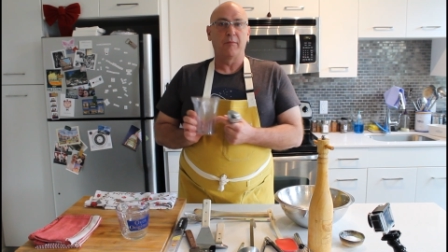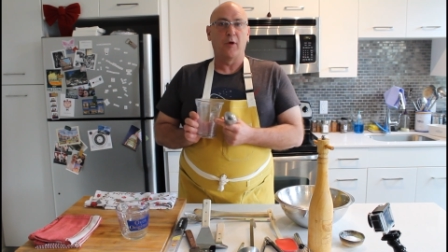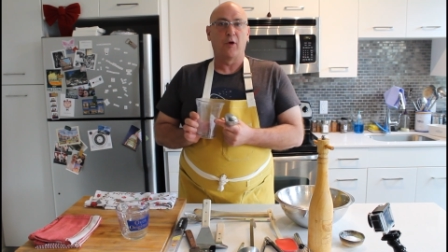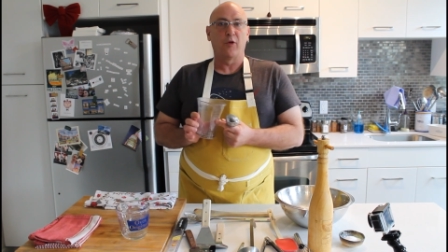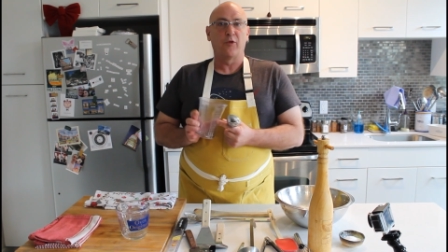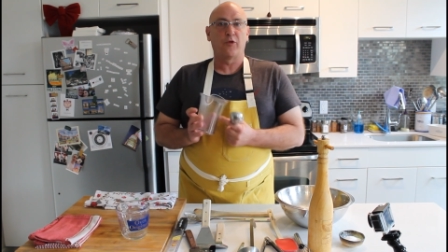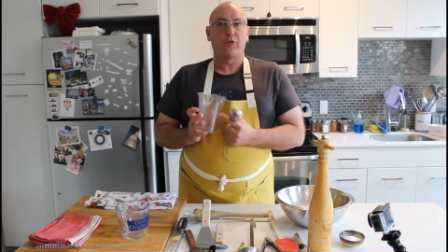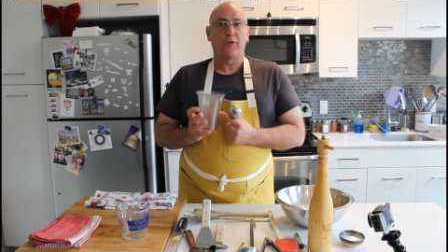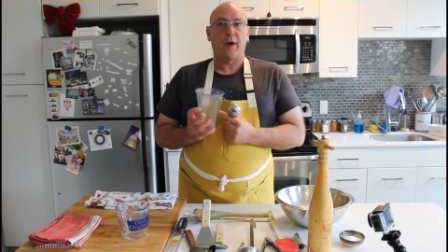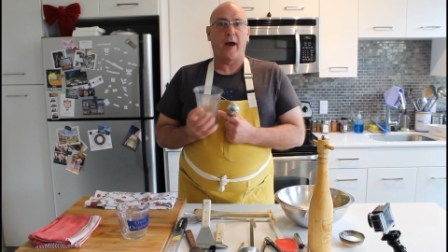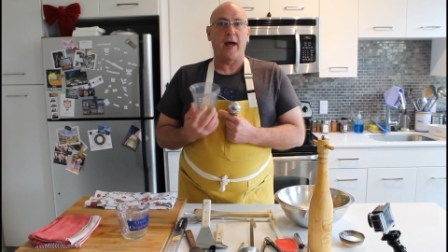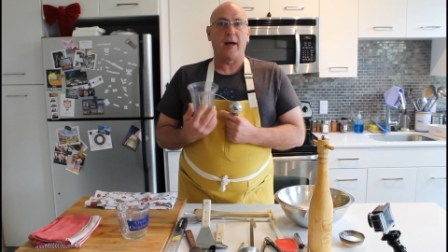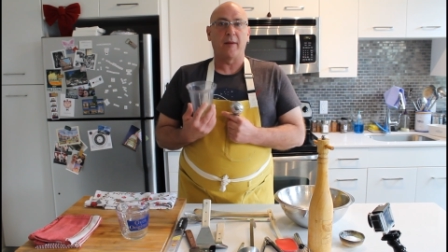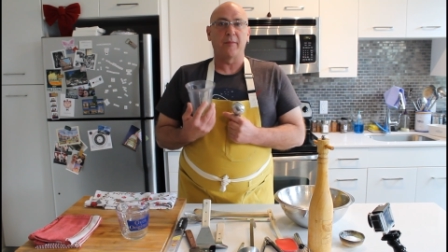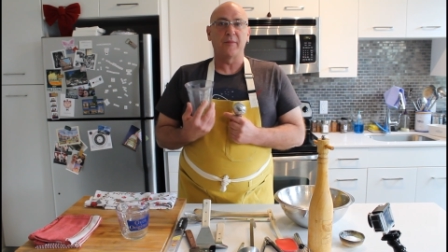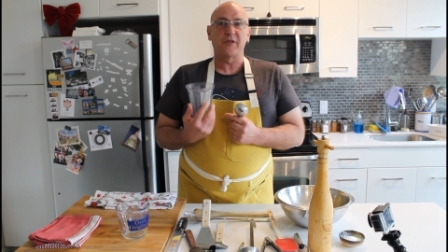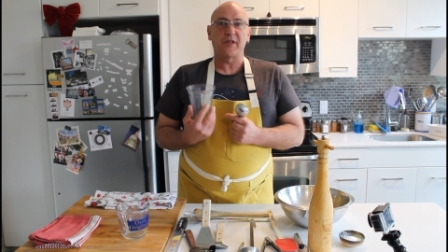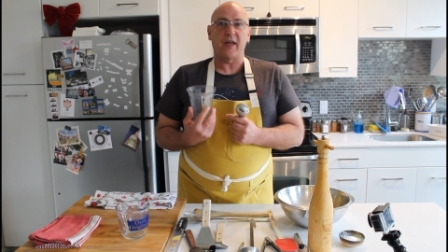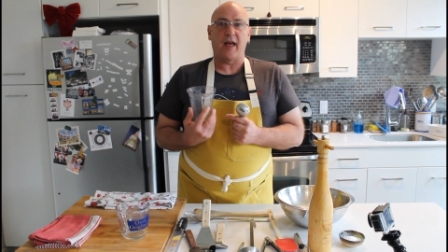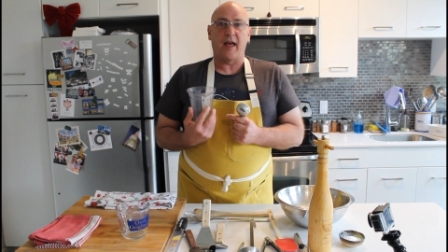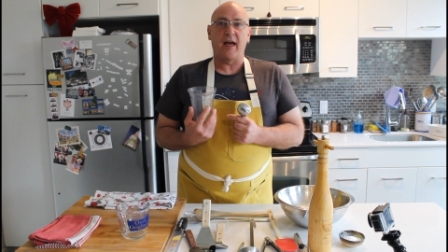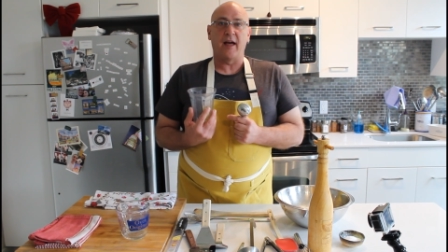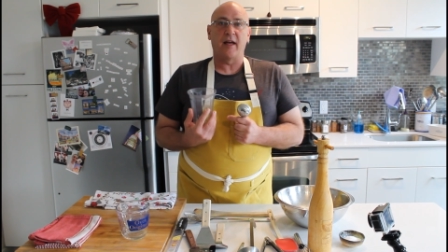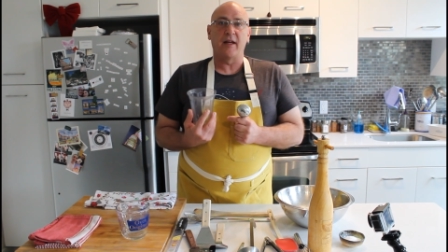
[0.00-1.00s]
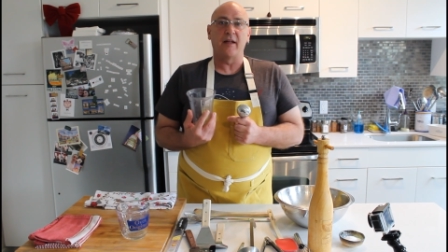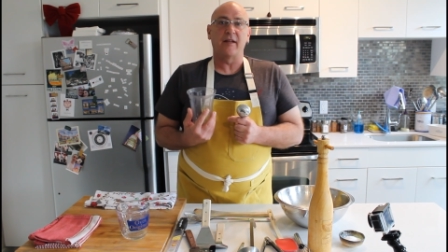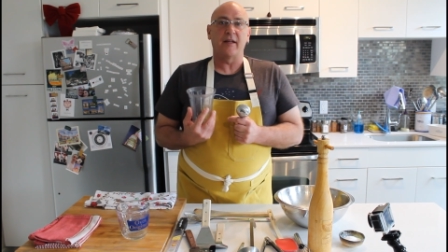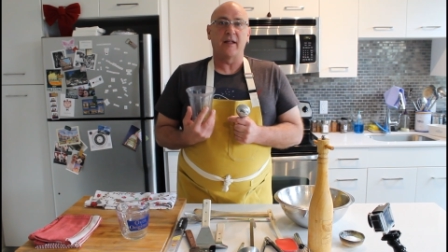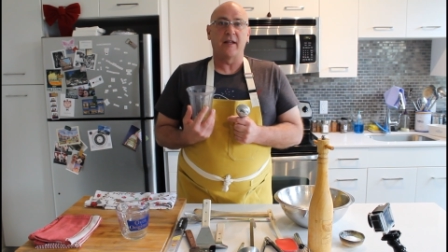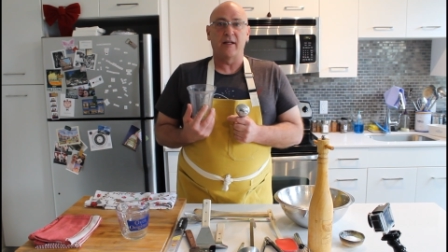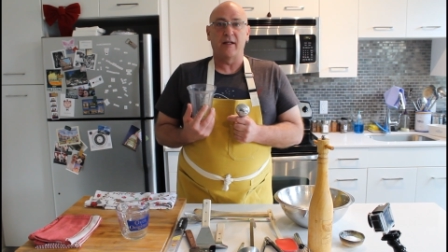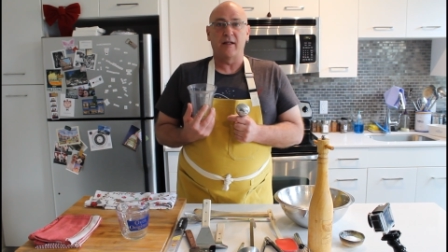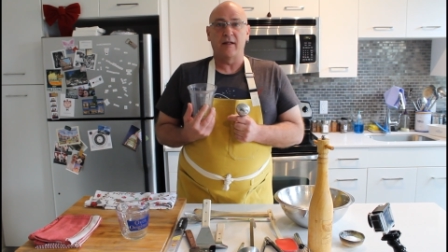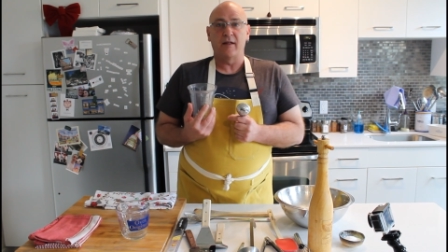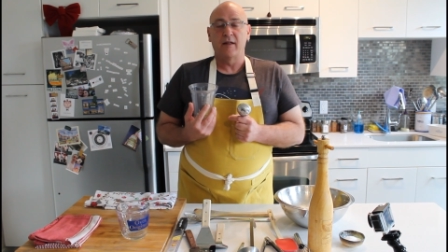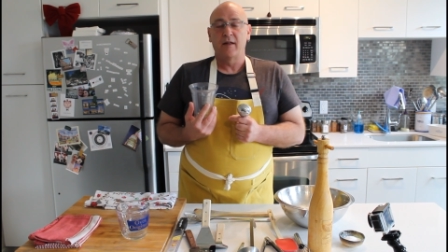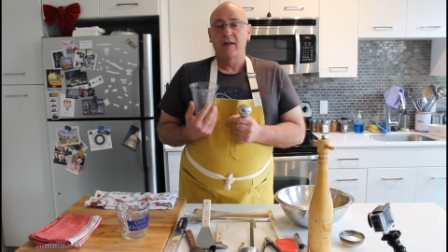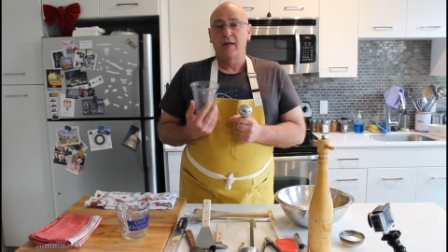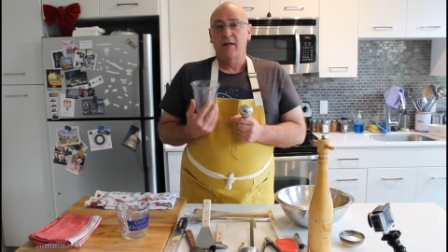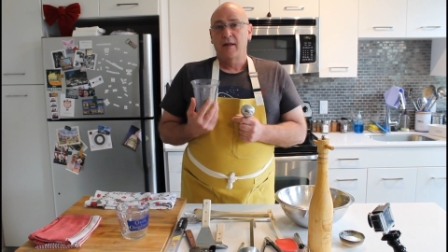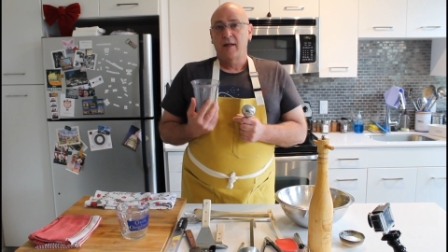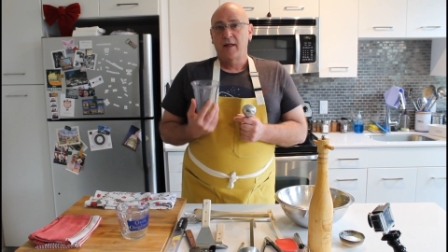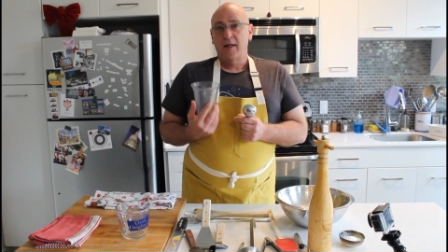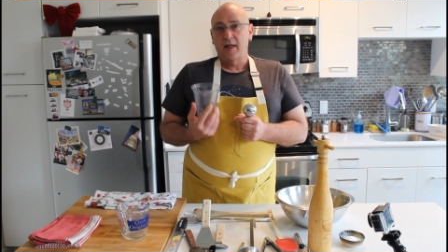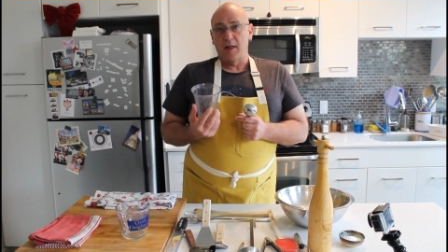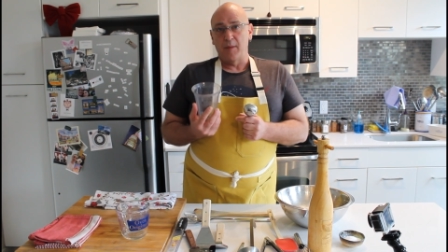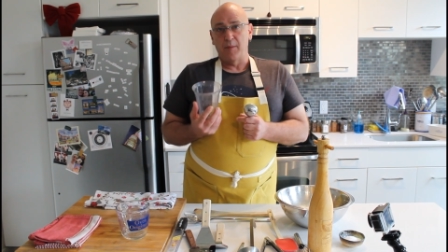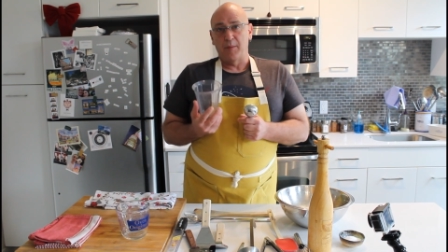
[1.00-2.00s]
both grams and in
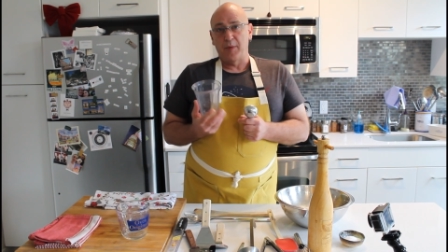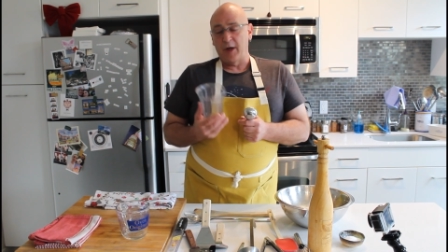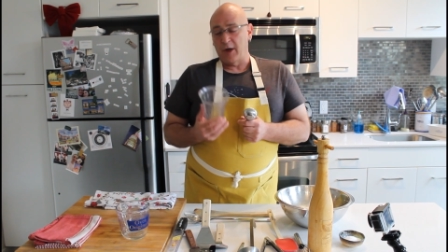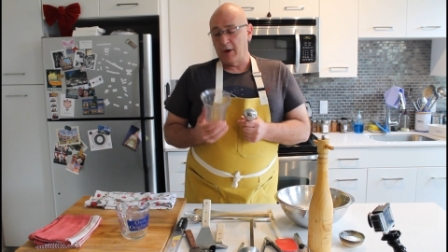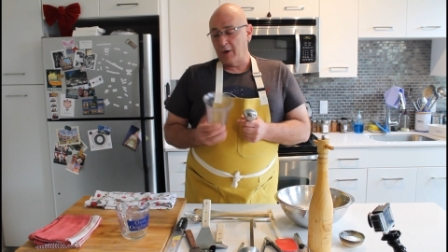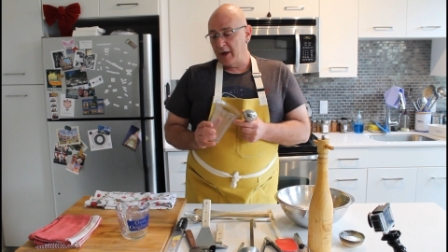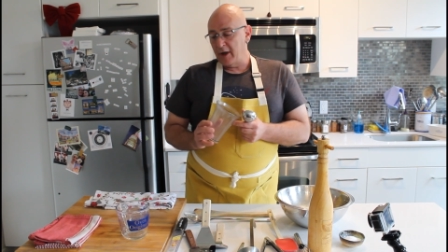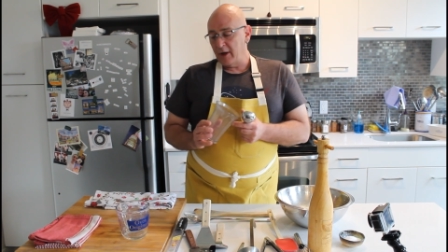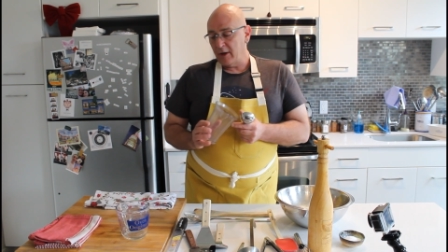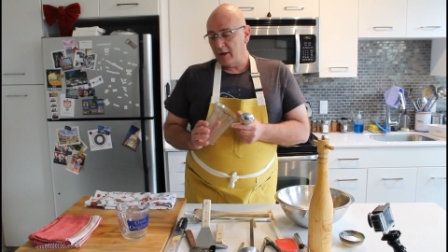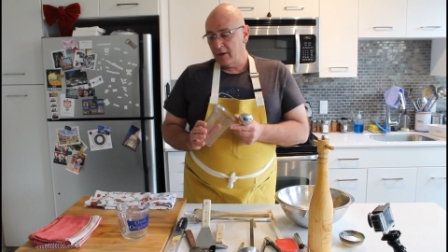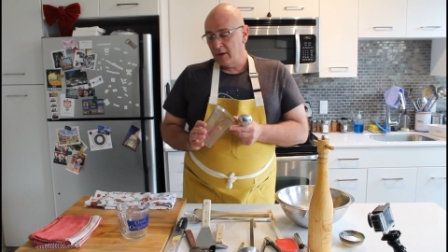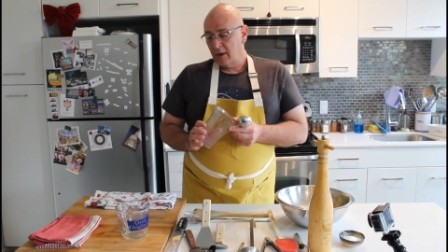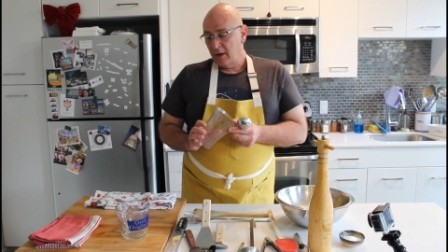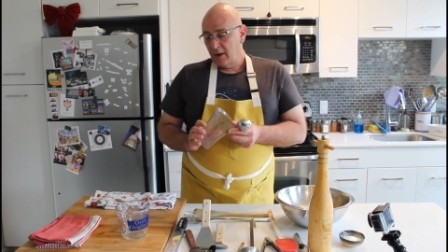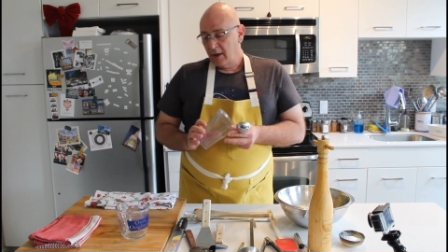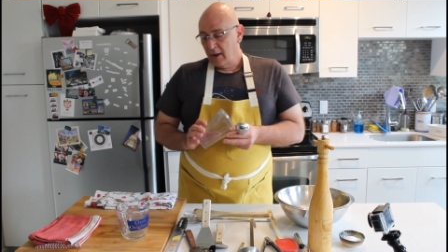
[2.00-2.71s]
imperial,